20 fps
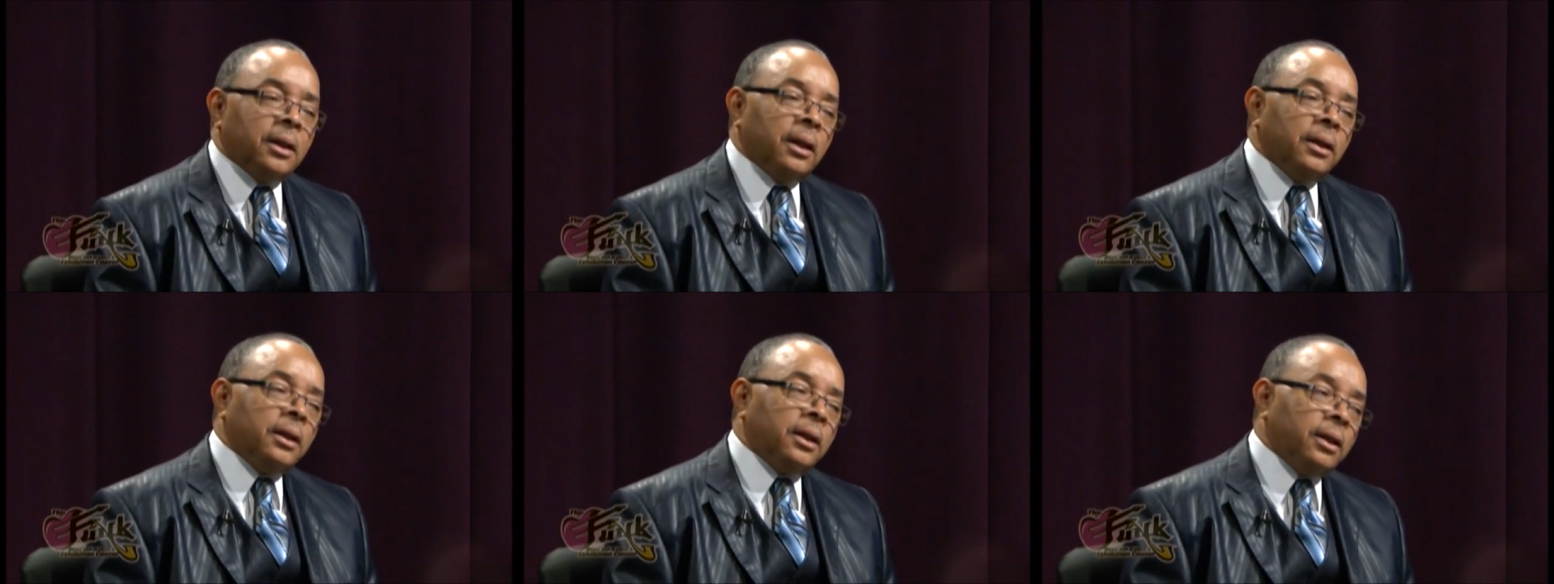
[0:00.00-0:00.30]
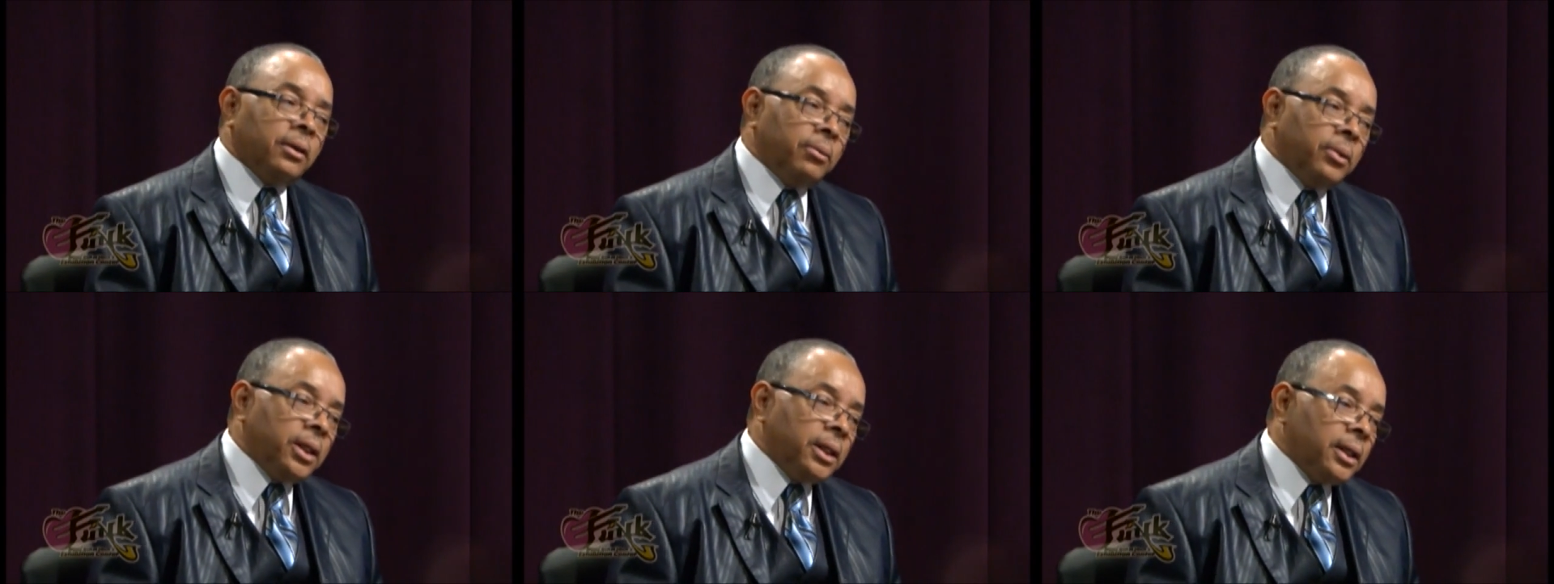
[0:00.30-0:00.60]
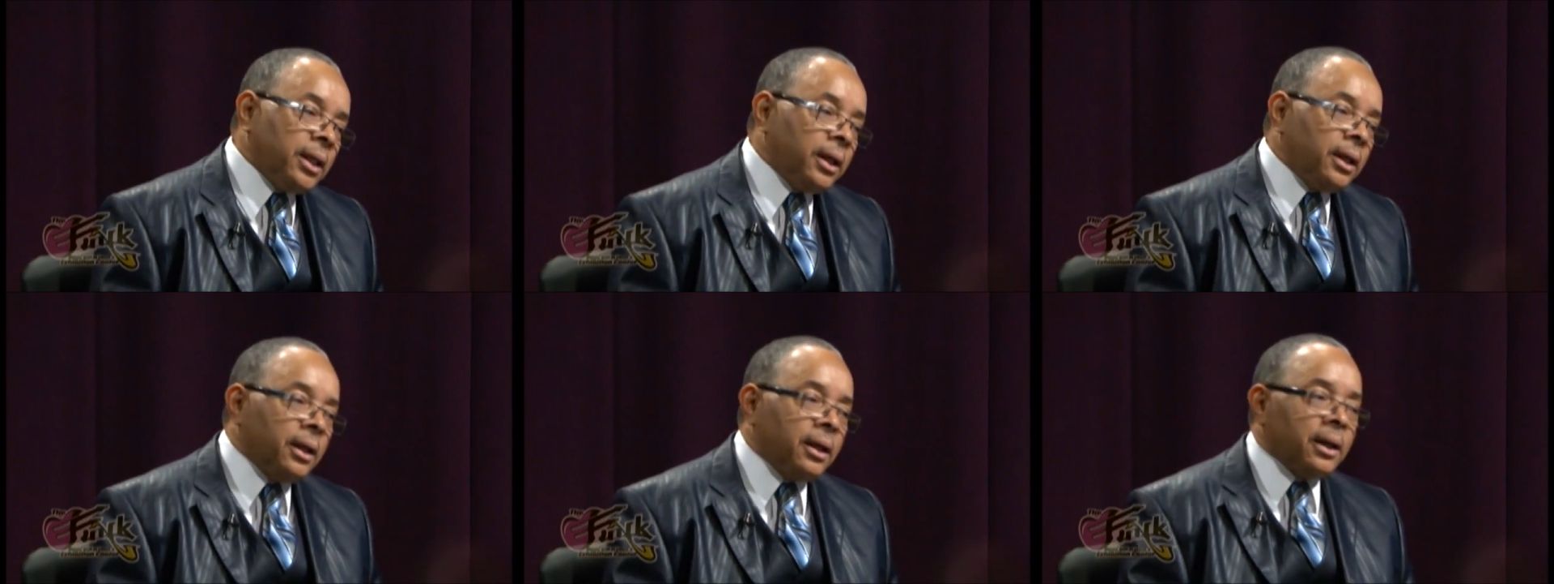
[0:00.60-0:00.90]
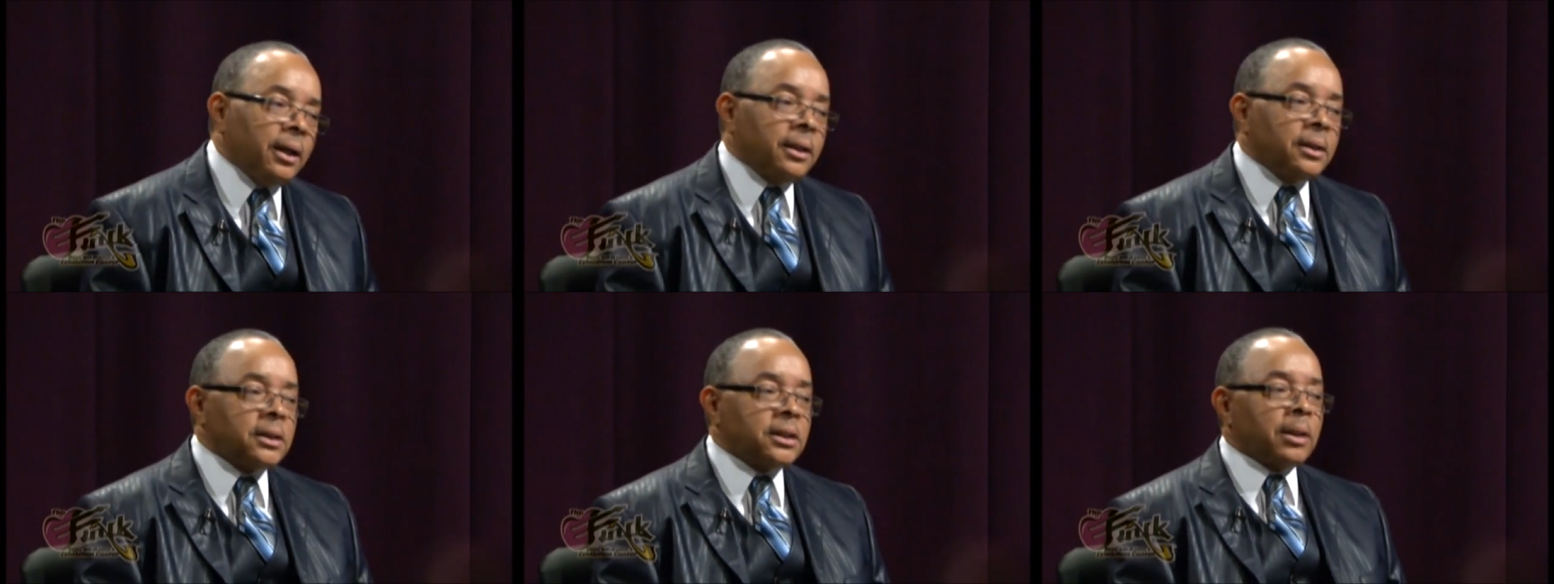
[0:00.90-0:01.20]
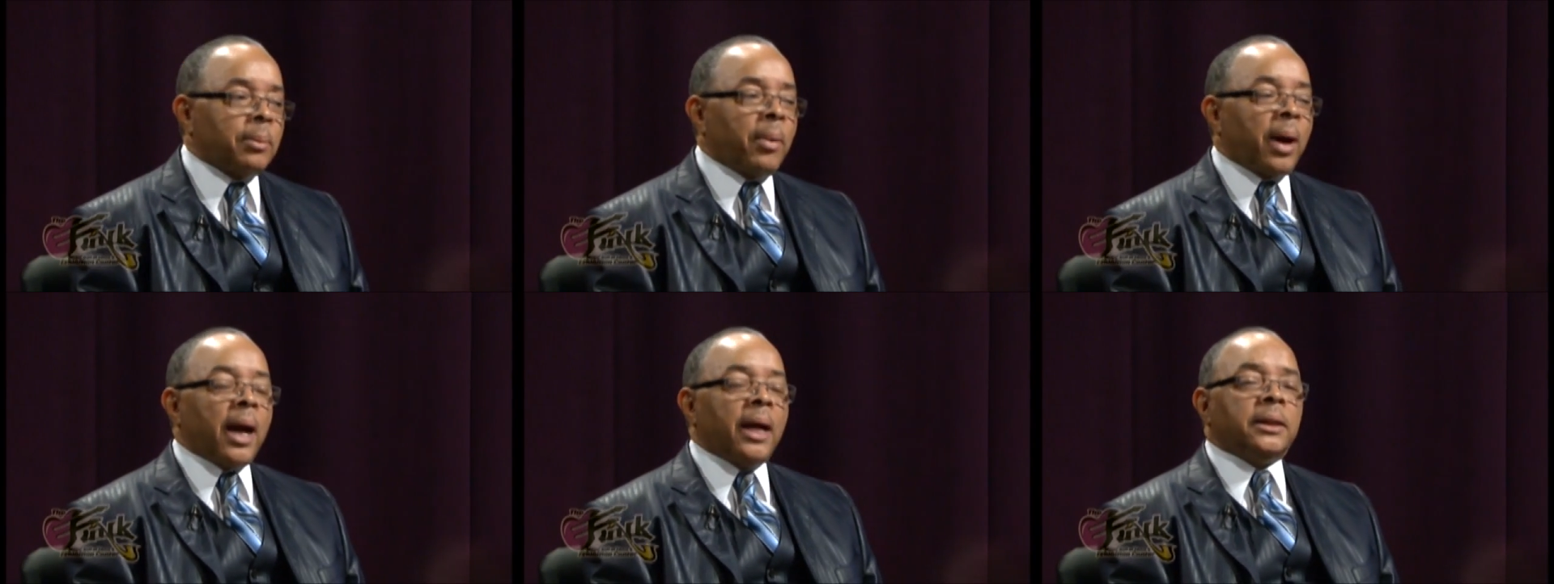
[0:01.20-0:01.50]
Give me
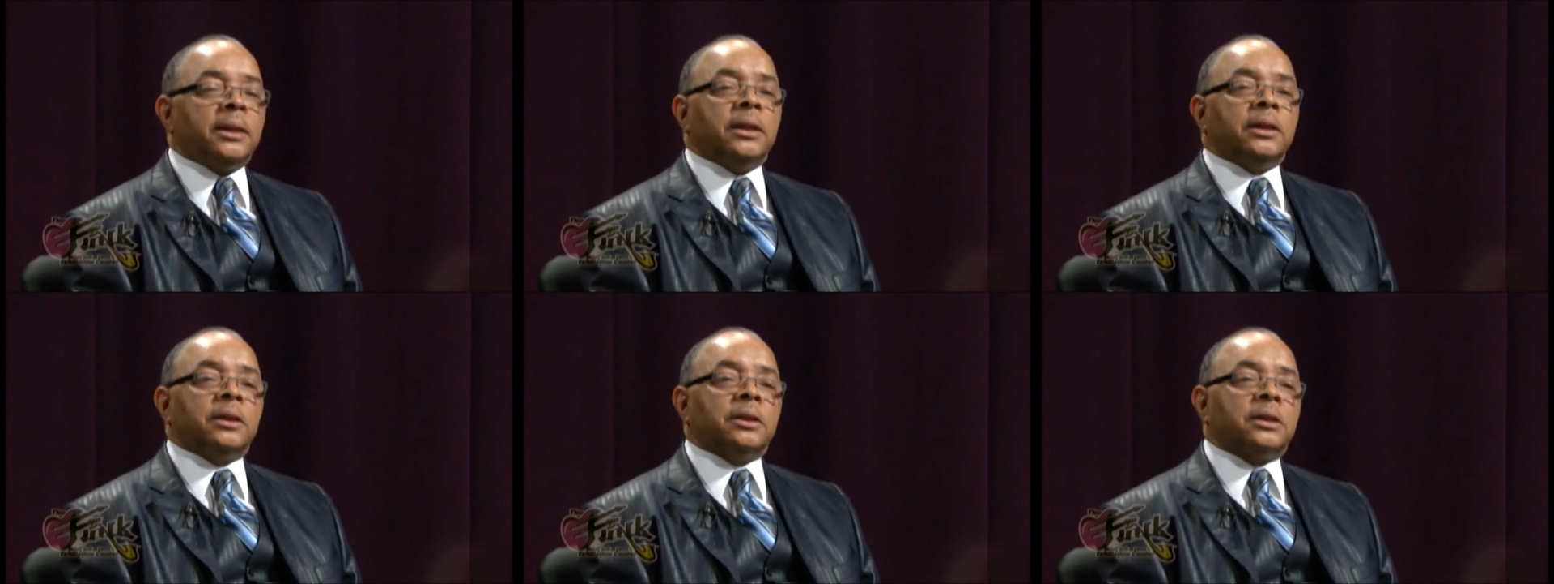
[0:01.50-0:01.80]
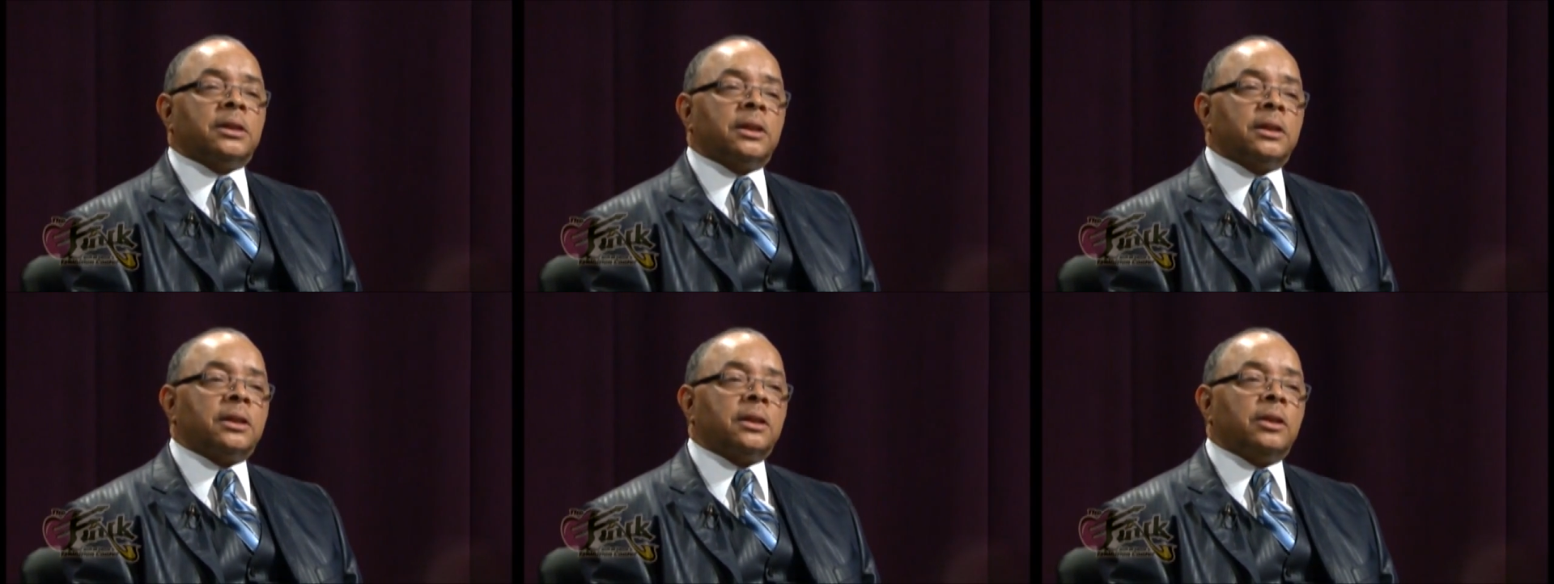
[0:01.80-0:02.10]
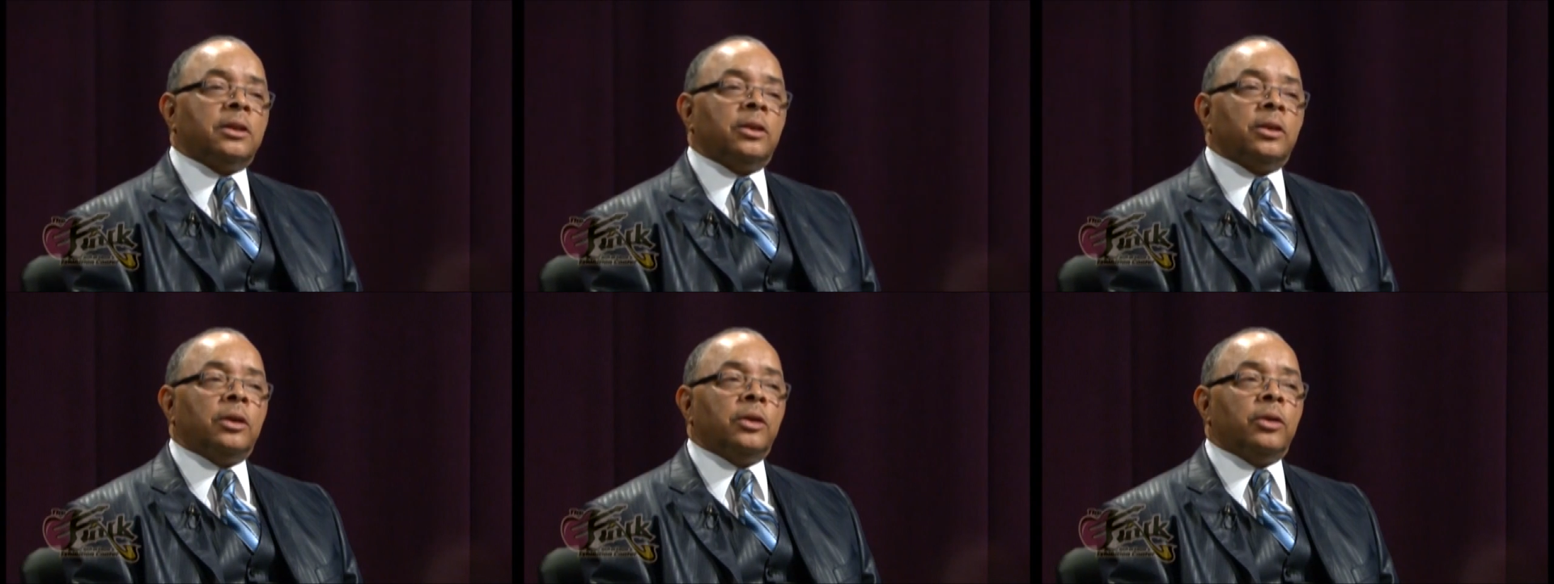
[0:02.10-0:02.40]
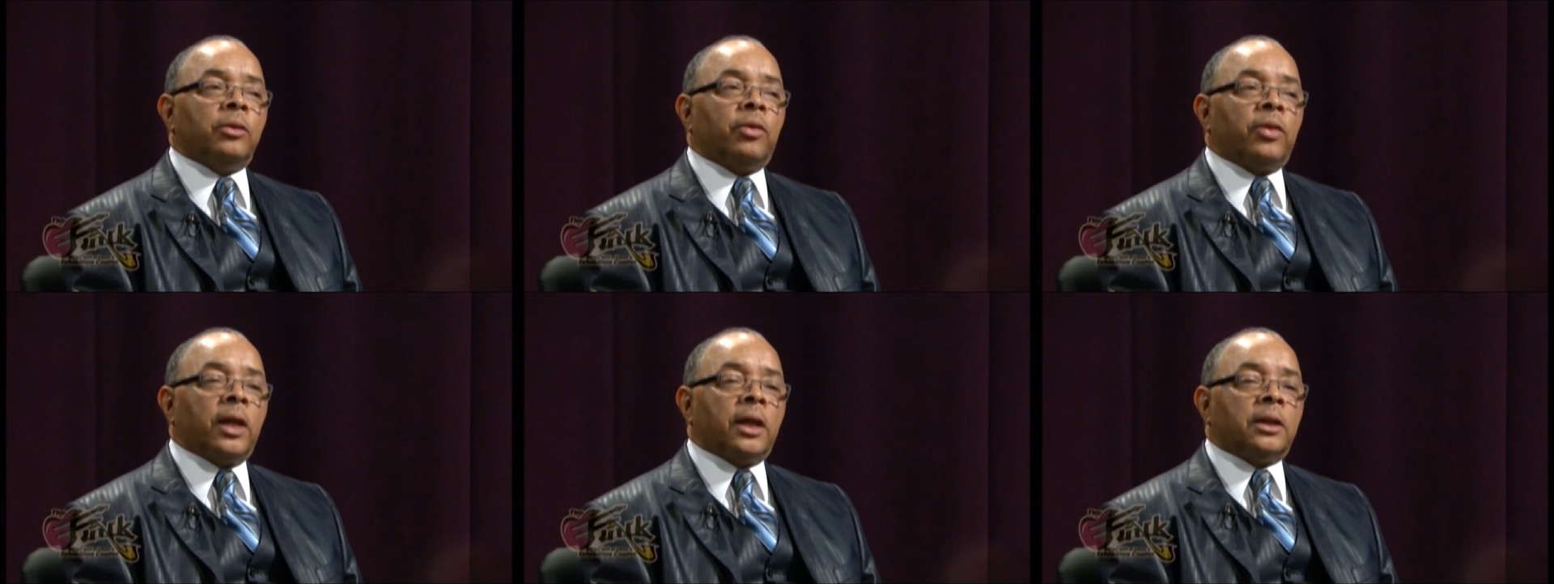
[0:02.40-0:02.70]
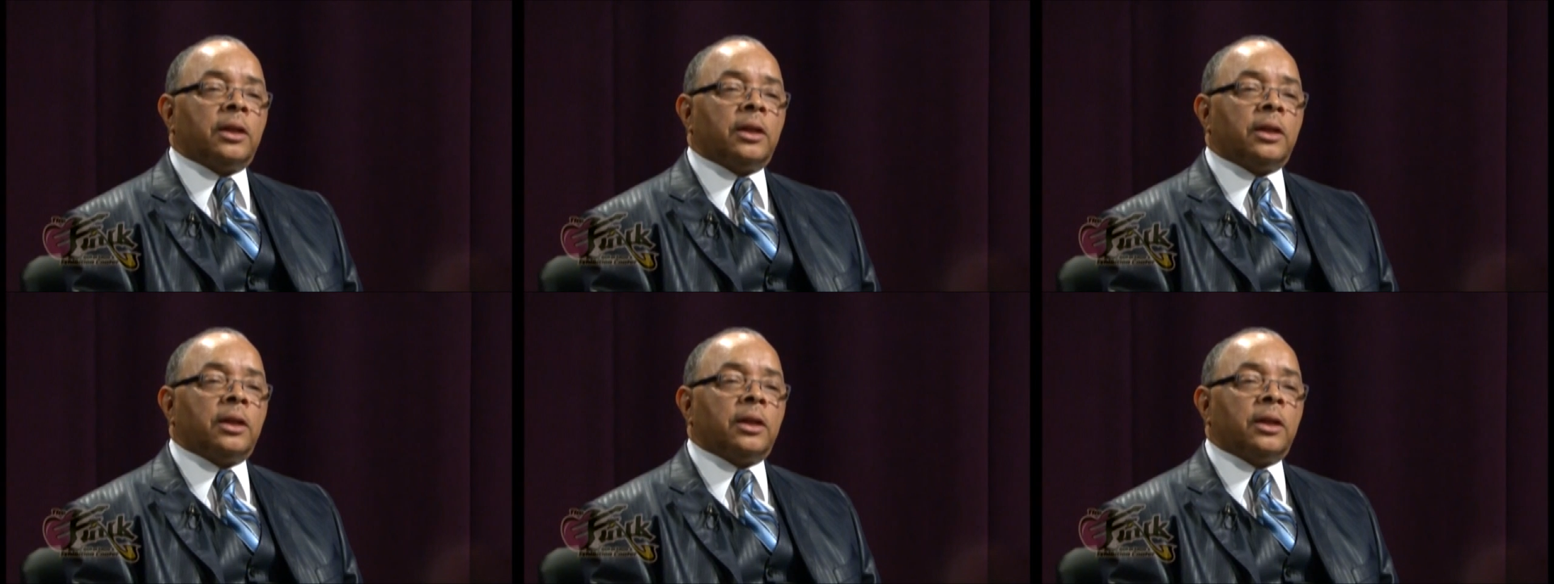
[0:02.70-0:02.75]
some ideas that you think